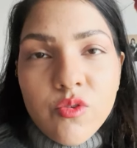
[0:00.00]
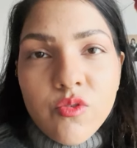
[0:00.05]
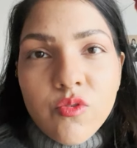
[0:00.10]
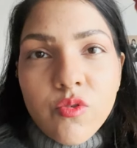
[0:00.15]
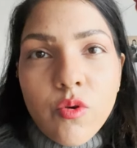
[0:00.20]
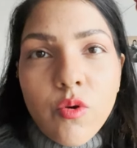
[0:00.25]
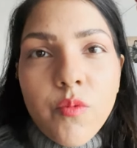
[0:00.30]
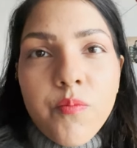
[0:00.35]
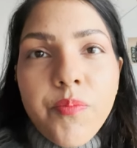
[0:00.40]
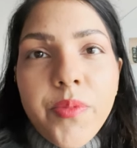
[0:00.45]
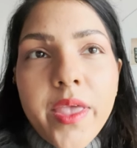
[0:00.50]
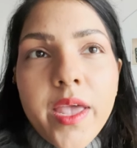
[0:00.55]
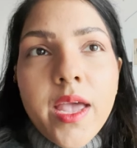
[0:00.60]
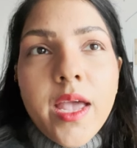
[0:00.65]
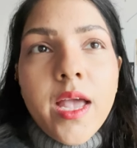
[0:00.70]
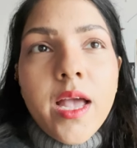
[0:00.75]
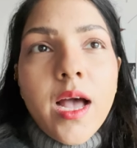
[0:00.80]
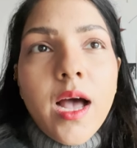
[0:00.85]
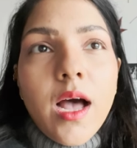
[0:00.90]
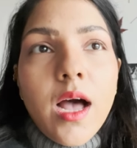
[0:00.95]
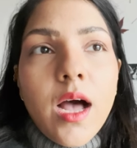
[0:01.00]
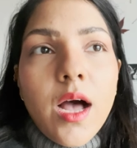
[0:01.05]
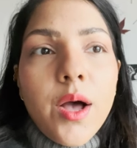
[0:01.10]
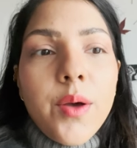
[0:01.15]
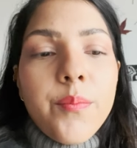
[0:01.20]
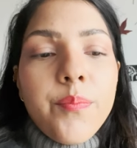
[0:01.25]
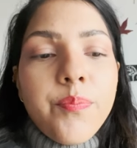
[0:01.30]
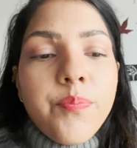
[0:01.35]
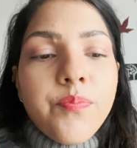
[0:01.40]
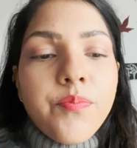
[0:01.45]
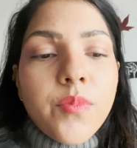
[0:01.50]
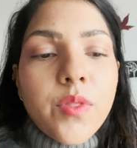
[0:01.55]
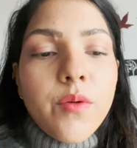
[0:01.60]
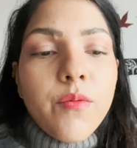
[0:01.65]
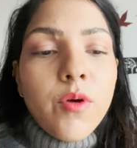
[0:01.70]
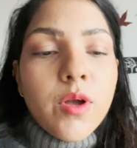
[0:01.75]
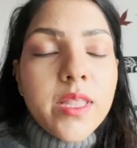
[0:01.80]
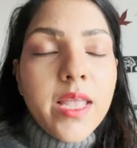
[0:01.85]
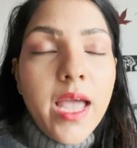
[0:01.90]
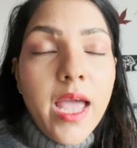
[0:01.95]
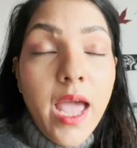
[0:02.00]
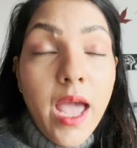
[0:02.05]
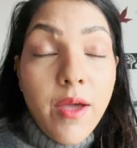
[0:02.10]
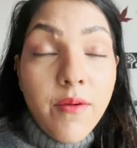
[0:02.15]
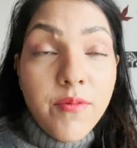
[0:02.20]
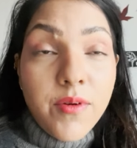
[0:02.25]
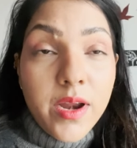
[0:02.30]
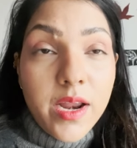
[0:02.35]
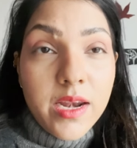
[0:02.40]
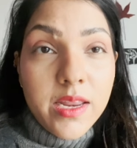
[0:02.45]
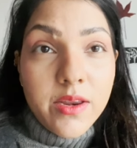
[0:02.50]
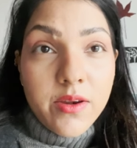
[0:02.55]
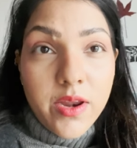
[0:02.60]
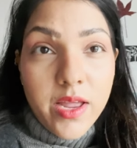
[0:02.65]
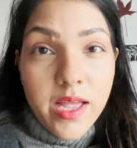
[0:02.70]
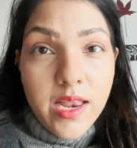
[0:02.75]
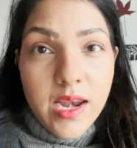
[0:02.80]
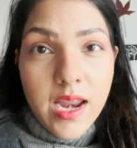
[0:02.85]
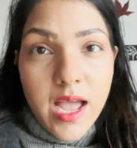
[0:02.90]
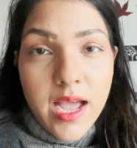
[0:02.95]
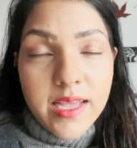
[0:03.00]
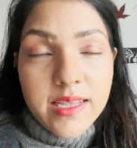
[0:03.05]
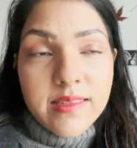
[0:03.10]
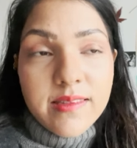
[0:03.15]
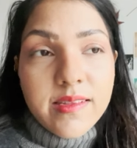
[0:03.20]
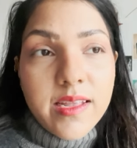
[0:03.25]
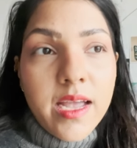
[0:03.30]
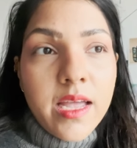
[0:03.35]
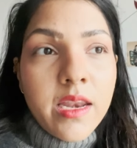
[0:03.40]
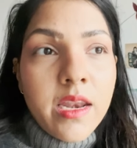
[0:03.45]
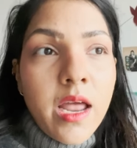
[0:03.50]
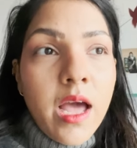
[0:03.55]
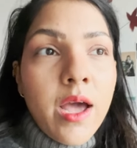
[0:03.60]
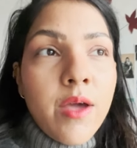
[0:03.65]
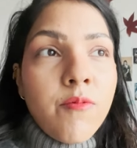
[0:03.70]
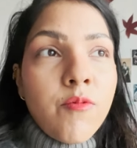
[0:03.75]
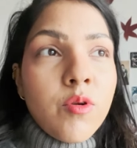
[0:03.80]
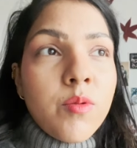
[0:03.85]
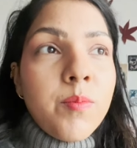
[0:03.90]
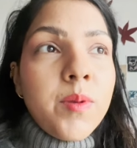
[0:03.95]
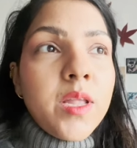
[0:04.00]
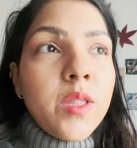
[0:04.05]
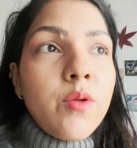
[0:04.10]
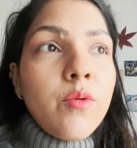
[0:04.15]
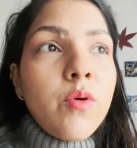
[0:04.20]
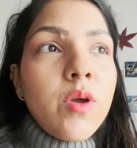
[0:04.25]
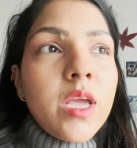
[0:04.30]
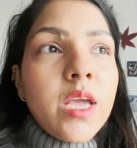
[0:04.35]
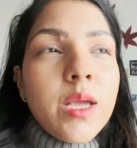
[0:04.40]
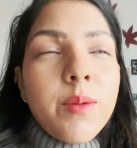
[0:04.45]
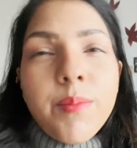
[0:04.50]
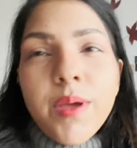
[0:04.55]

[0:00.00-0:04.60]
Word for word: So what I have really realized and I would be doing,